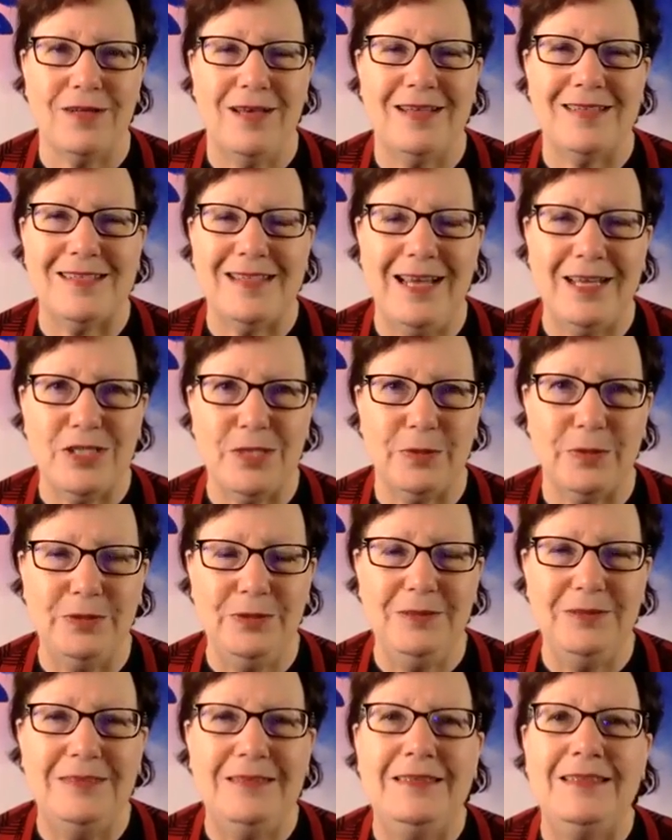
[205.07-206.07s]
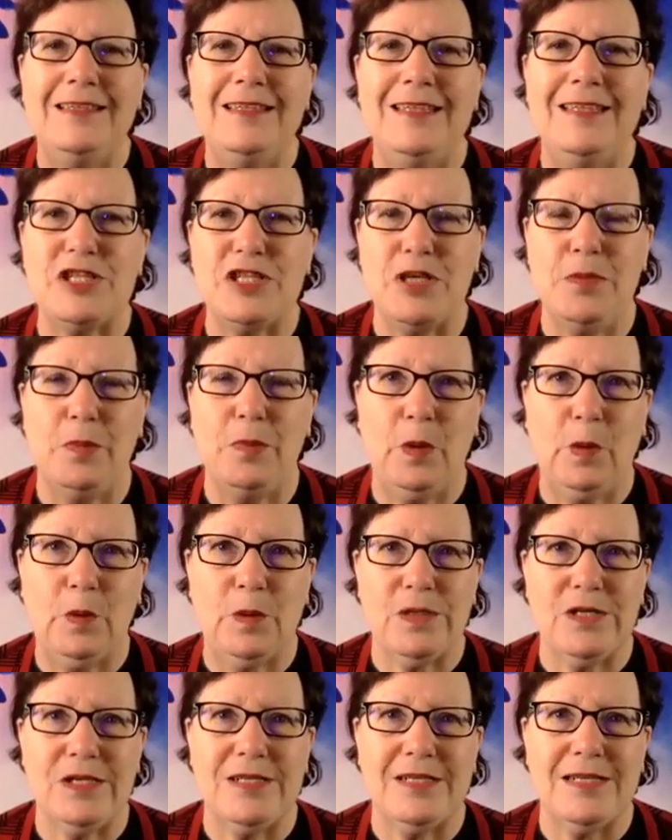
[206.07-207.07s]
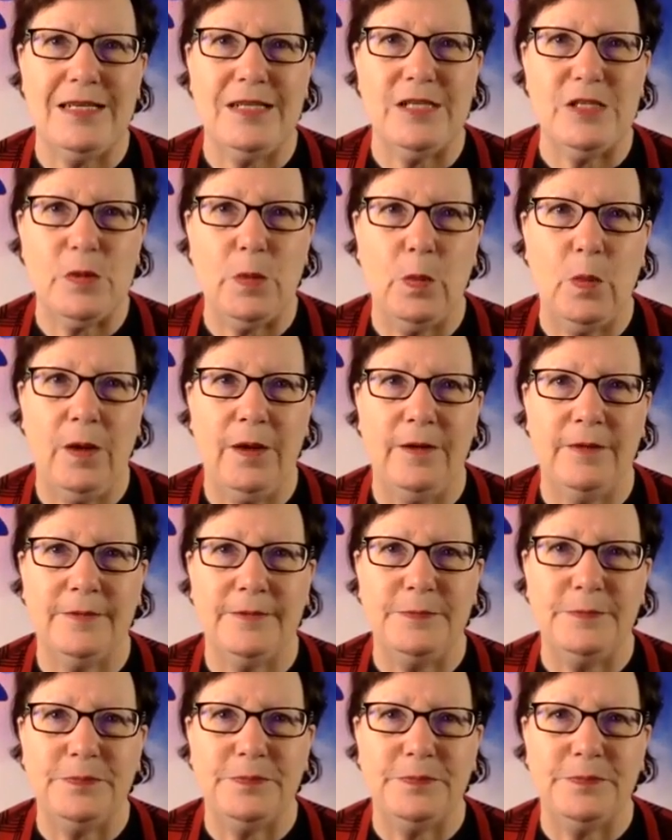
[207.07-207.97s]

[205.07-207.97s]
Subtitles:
taxable is important as well.